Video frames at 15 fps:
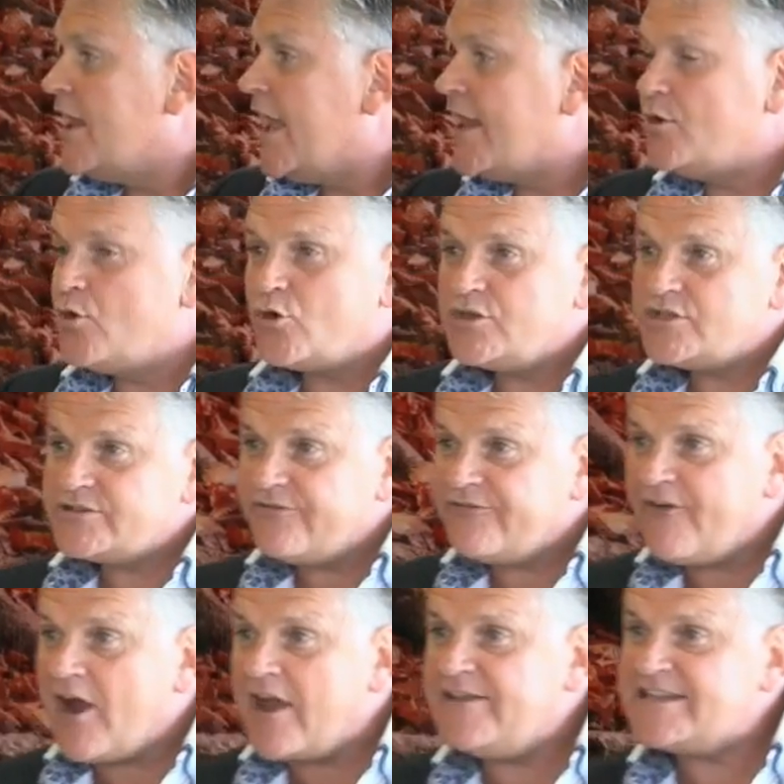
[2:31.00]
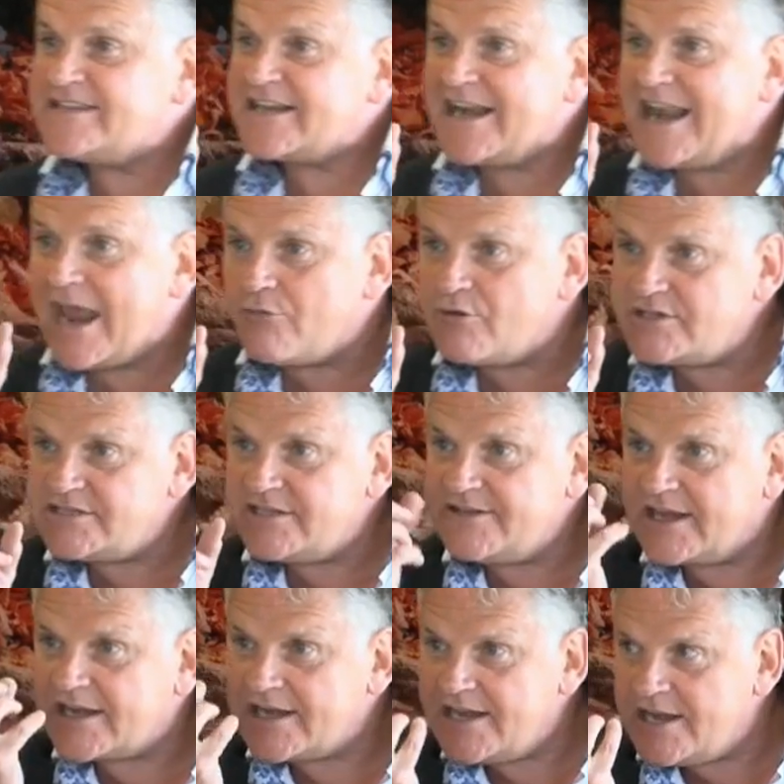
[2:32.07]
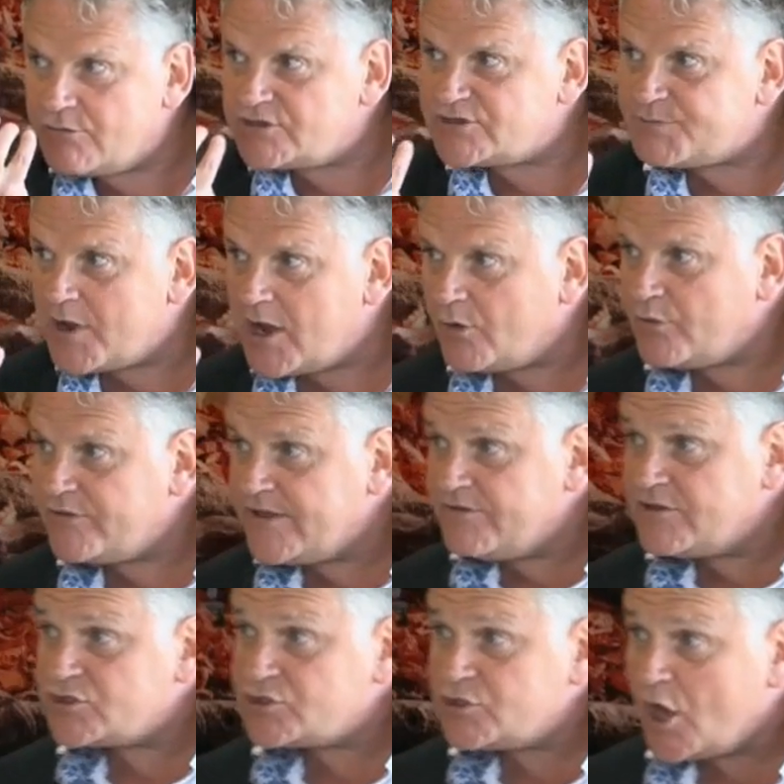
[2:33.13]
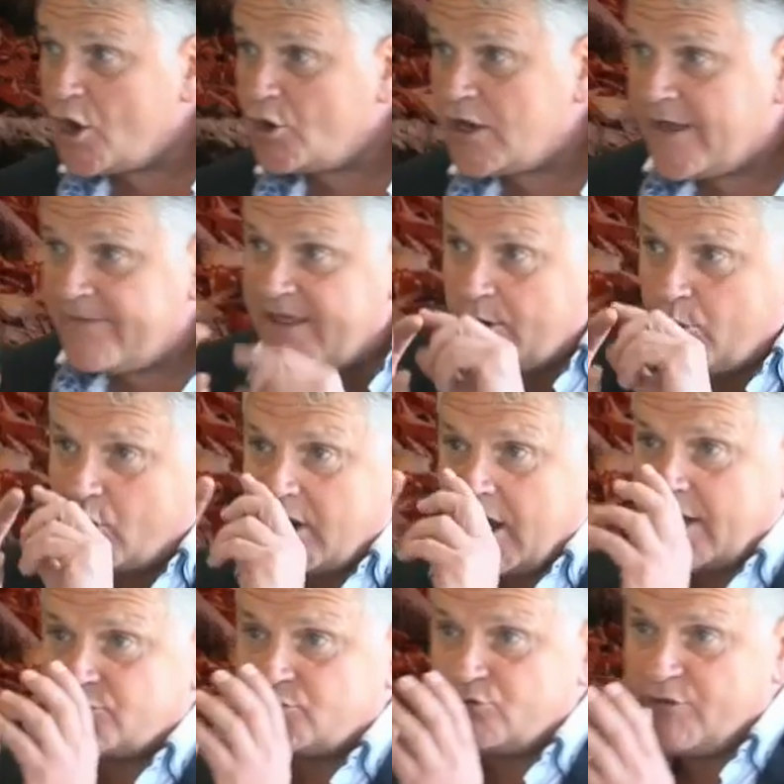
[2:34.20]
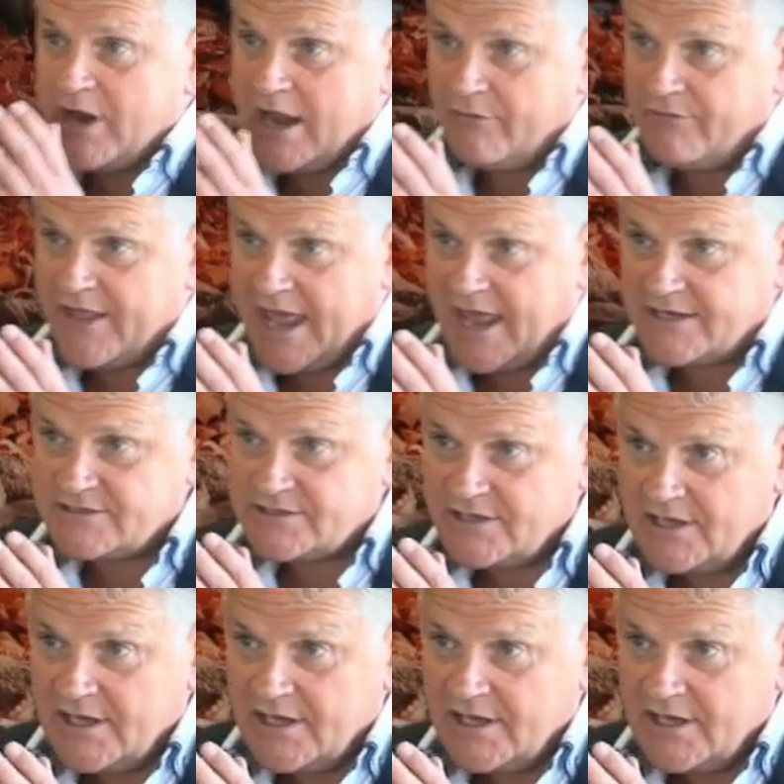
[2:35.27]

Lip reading: in order to find its clarity, the clearest part within the stone, and they will cut around that